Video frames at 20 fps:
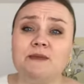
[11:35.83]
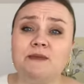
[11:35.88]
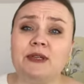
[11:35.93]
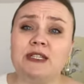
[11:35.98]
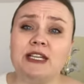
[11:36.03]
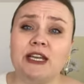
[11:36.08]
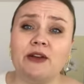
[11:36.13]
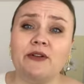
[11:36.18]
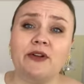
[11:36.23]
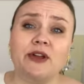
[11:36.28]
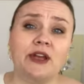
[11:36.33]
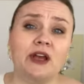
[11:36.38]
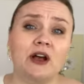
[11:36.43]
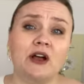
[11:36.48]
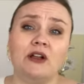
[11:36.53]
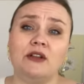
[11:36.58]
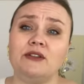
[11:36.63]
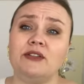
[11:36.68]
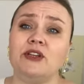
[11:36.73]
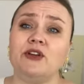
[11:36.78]

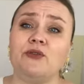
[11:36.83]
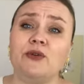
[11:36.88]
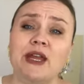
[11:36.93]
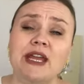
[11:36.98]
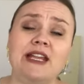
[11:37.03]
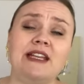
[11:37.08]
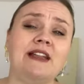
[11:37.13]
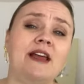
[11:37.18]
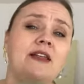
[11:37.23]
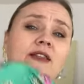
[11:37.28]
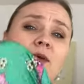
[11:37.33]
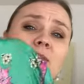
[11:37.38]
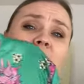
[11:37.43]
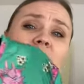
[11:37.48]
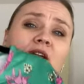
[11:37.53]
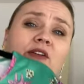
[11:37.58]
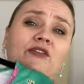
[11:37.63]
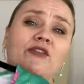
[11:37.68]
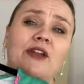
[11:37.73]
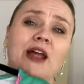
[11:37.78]
material. The green, the
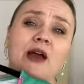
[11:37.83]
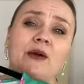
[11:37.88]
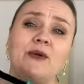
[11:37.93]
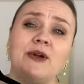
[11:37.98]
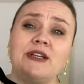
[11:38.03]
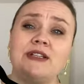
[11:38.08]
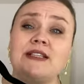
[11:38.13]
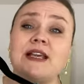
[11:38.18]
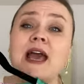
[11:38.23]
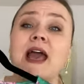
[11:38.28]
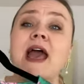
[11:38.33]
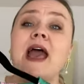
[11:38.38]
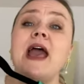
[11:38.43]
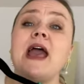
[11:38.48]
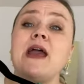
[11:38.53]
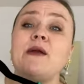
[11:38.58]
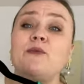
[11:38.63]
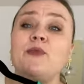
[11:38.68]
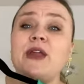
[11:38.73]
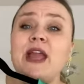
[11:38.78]
pink flowers.
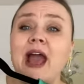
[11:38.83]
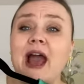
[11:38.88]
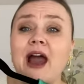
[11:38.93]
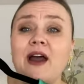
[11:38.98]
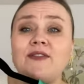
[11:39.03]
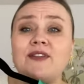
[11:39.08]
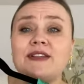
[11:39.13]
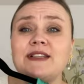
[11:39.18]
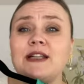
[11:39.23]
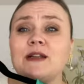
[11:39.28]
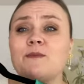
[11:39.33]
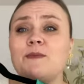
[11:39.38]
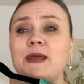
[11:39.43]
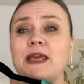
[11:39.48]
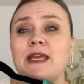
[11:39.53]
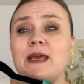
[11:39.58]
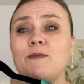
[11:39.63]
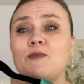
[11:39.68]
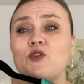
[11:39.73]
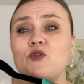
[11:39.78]
We have this little
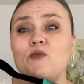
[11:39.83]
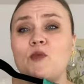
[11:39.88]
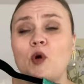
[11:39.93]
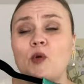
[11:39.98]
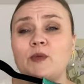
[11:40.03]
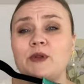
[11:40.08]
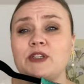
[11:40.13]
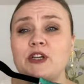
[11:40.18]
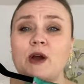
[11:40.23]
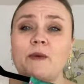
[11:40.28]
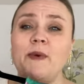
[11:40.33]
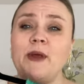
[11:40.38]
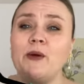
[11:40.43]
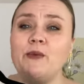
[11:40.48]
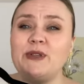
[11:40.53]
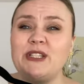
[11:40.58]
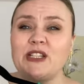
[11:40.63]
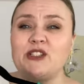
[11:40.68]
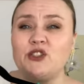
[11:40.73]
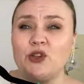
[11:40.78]
peekaboo moment up here,
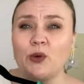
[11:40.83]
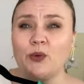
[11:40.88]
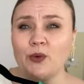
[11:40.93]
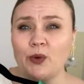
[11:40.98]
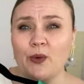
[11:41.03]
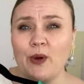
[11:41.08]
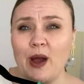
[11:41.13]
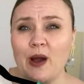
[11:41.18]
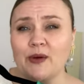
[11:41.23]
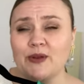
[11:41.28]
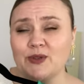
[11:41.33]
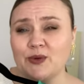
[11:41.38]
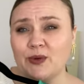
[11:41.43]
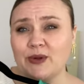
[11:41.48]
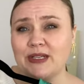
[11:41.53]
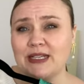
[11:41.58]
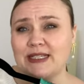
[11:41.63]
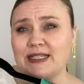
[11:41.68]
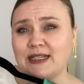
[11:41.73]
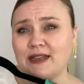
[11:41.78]
which I don't know how it's going
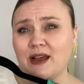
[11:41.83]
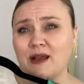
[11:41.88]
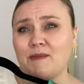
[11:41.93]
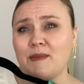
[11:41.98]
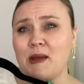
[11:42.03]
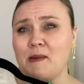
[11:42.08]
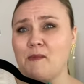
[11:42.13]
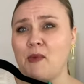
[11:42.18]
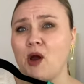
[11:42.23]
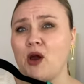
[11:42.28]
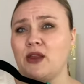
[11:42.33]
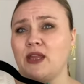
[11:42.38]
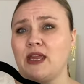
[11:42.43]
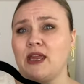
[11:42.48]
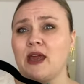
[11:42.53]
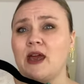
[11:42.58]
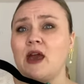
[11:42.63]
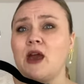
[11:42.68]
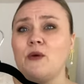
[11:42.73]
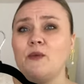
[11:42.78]
to sit on my
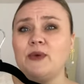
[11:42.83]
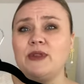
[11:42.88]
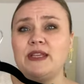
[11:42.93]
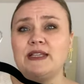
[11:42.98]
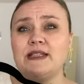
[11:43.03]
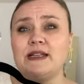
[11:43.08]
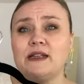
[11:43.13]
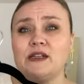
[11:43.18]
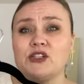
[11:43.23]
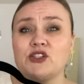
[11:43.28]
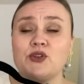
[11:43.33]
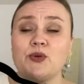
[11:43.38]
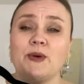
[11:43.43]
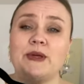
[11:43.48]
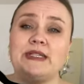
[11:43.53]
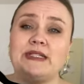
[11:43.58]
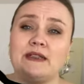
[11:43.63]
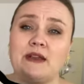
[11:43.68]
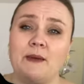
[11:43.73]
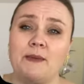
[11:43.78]
body with this little
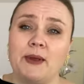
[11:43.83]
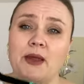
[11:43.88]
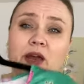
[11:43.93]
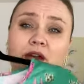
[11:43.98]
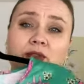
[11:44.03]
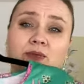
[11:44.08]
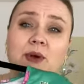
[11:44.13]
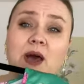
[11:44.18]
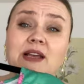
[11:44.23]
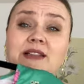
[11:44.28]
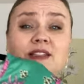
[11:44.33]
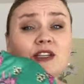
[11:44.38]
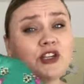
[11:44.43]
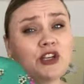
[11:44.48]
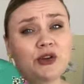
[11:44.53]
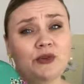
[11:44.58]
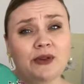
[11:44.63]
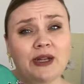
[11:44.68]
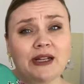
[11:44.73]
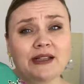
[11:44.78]
twist up here as well. It's a
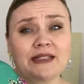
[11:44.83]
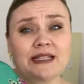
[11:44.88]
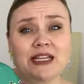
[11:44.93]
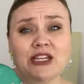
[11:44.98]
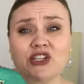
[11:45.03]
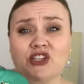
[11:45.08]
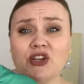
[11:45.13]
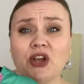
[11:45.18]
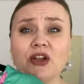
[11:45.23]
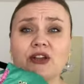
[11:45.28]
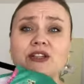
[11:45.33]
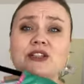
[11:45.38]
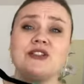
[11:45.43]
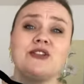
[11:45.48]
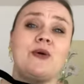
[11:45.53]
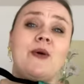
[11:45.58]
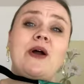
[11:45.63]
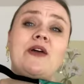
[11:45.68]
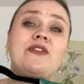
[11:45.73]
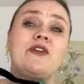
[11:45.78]
cute little t-shirt.
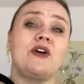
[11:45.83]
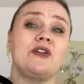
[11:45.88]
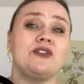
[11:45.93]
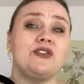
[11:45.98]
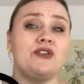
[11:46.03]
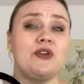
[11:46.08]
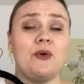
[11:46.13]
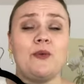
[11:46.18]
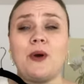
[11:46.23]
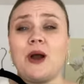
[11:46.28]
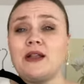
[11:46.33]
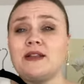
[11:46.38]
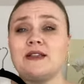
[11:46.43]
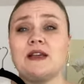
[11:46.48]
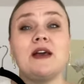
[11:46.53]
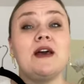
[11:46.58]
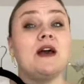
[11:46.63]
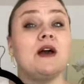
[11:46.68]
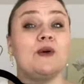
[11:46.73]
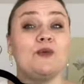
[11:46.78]
So I thought, you know what?
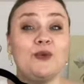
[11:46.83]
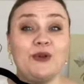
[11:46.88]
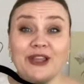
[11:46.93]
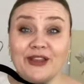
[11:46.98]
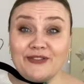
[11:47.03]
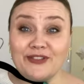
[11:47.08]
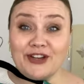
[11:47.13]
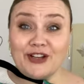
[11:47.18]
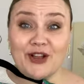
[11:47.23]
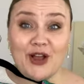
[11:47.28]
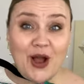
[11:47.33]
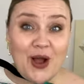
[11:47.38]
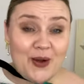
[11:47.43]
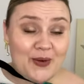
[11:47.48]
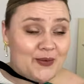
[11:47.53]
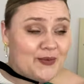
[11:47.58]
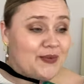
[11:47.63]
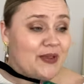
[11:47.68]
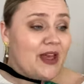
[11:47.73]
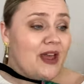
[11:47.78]
We'll give it a go.
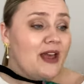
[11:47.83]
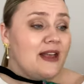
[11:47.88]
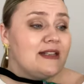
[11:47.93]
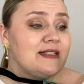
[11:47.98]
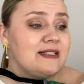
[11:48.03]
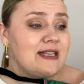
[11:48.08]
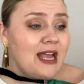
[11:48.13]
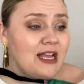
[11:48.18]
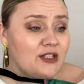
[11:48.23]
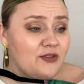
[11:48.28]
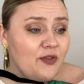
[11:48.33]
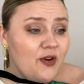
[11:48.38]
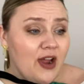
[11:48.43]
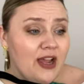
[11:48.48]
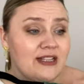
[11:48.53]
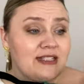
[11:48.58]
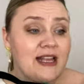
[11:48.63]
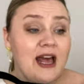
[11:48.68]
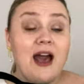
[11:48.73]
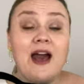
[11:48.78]
Size
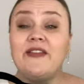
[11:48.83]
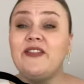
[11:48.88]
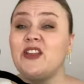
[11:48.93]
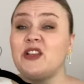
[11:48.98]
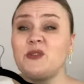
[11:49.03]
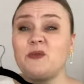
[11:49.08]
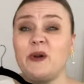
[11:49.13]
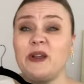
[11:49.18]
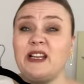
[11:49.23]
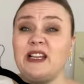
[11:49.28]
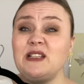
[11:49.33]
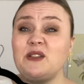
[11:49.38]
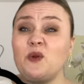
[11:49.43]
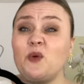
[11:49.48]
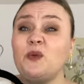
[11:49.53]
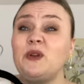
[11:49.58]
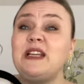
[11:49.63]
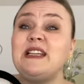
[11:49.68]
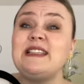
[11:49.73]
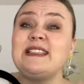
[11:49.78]
4XL, and this one is
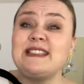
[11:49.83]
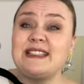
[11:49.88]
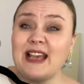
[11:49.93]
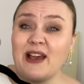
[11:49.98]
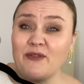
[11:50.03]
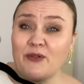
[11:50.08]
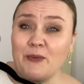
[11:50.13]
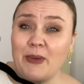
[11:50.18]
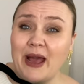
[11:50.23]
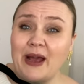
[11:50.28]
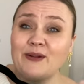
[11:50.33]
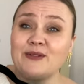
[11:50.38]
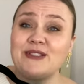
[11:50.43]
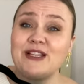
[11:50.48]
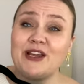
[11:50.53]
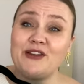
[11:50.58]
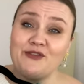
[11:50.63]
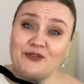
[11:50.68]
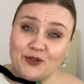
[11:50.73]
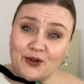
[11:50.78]
only
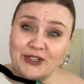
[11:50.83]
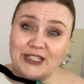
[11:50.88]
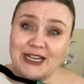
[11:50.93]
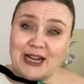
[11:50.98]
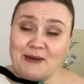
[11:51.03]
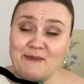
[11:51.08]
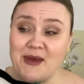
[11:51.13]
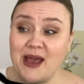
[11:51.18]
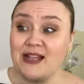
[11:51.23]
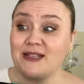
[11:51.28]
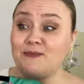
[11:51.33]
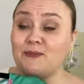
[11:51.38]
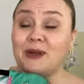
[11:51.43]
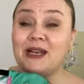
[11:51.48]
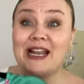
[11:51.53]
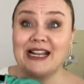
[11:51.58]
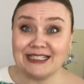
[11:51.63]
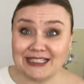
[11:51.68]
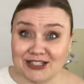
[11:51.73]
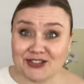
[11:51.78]
£7.49, but
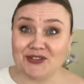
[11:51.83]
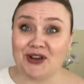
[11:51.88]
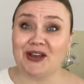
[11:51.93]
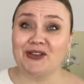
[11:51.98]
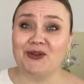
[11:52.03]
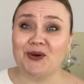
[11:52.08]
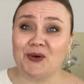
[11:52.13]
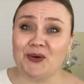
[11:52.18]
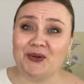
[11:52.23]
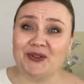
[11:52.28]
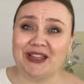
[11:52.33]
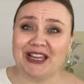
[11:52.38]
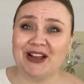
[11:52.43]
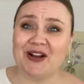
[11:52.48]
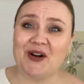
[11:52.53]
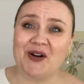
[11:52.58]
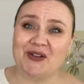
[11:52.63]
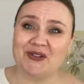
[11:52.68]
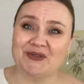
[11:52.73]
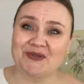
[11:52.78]
let's try the whole thing
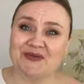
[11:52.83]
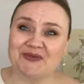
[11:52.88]
on.